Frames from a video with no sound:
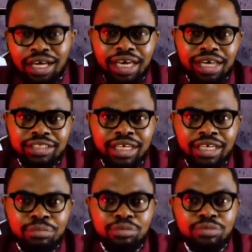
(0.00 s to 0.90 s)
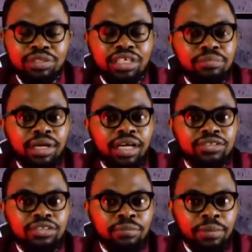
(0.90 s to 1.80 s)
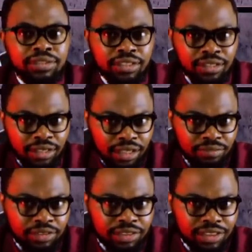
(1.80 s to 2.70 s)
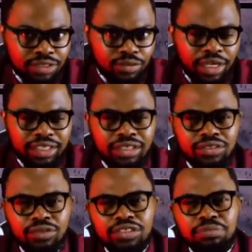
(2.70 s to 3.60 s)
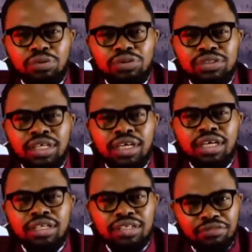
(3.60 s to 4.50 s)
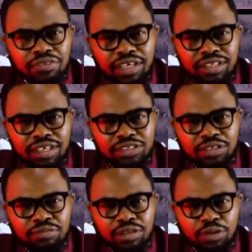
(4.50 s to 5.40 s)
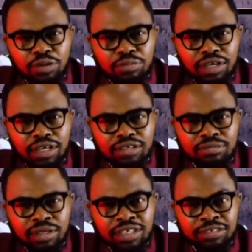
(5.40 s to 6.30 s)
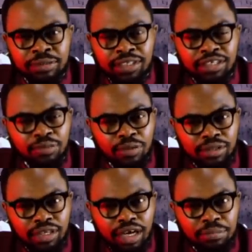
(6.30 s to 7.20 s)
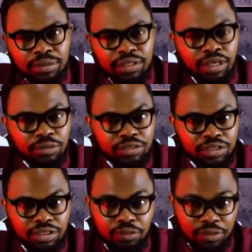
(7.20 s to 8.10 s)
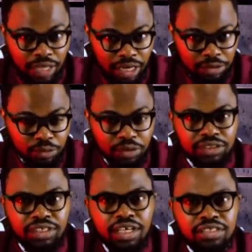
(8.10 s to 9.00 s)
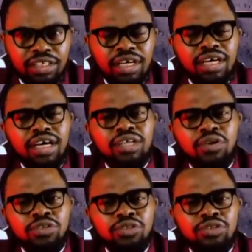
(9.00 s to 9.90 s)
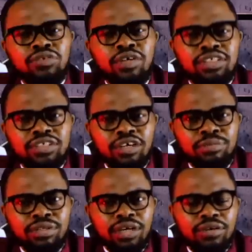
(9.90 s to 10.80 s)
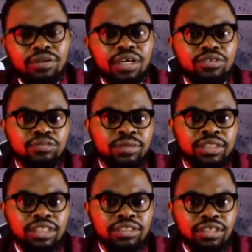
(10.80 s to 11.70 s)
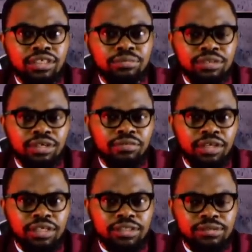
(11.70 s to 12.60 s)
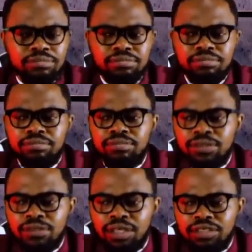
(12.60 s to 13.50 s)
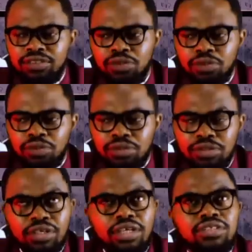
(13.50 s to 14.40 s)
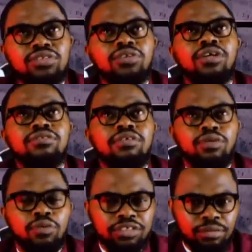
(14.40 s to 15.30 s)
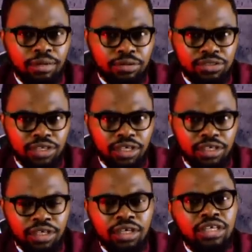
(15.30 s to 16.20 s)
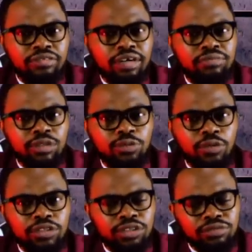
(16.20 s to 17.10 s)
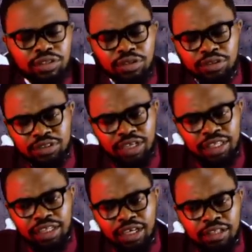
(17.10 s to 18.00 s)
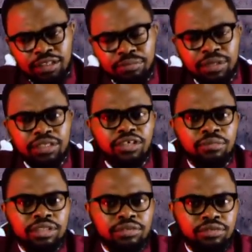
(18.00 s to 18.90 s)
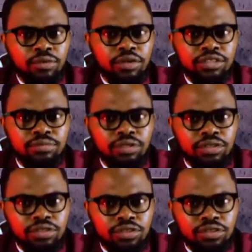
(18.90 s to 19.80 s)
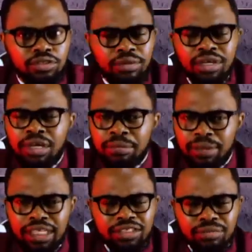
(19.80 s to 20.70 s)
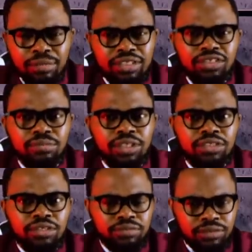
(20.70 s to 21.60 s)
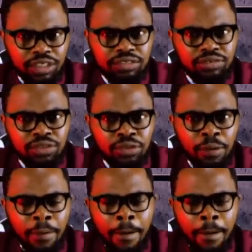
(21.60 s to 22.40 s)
I guess I came to bring a balance to that particular conversation where I get to expose the fakeness of the whole miracle money, especially the one that happened in Awuchi with how it was staged, and also the credit score miracle that Uebert Angel himself did. Credits to who? Credits to God for the wisdom, I would say. If you have not watched those videos, they are there in the pinned comment if you're watching me on YouTube. But that's not the main subject of today's video.